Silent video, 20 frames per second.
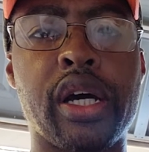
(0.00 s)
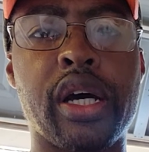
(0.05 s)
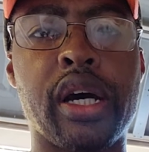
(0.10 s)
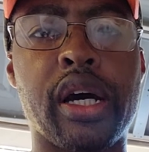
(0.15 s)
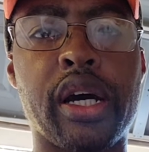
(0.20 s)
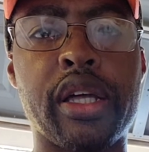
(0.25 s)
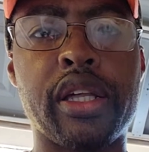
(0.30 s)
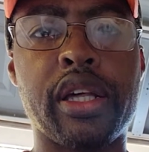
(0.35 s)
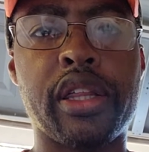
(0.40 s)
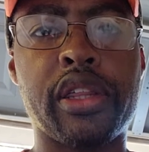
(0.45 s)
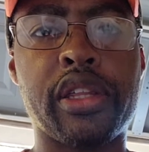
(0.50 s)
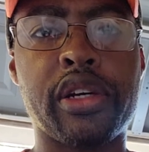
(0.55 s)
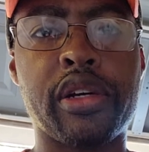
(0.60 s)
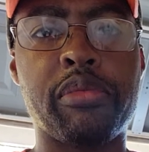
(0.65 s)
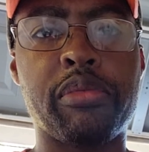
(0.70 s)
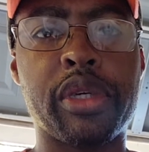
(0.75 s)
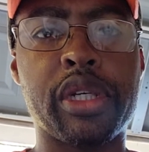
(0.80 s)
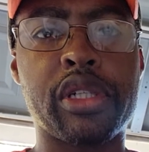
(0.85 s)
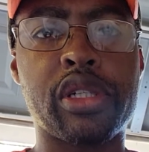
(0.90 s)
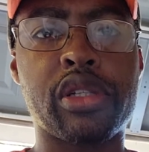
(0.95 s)
The
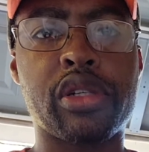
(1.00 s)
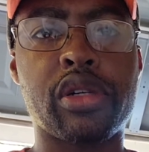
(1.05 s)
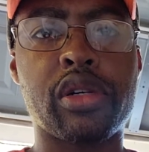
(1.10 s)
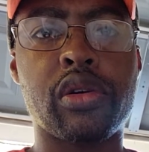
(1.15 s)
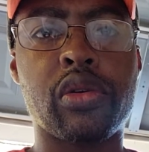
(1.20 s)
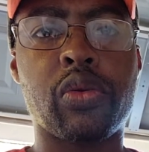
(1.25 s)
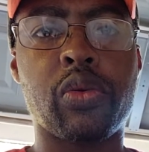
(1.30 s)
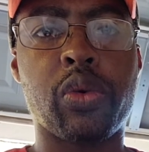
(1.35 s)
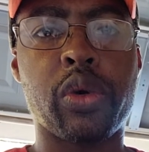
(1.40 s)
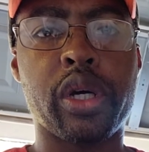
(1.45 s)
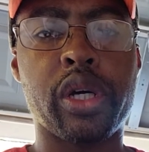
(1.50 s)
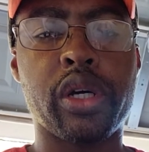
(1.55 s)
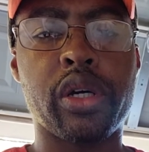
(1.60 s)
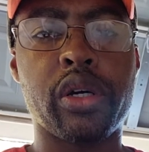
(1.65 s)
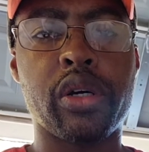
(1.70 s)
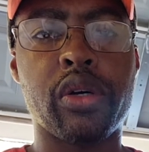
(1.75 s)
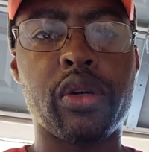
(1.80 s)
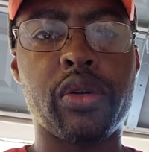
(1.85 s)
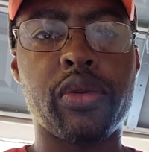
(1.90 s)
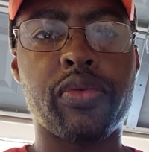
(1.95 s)
thermistor
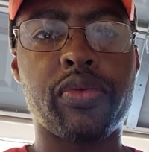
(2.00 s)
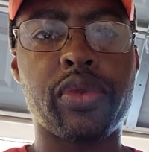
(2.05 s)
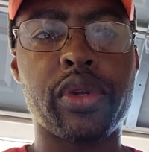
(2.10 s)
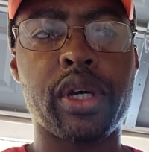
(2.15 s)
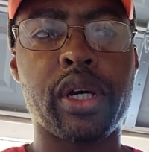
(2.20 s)
will,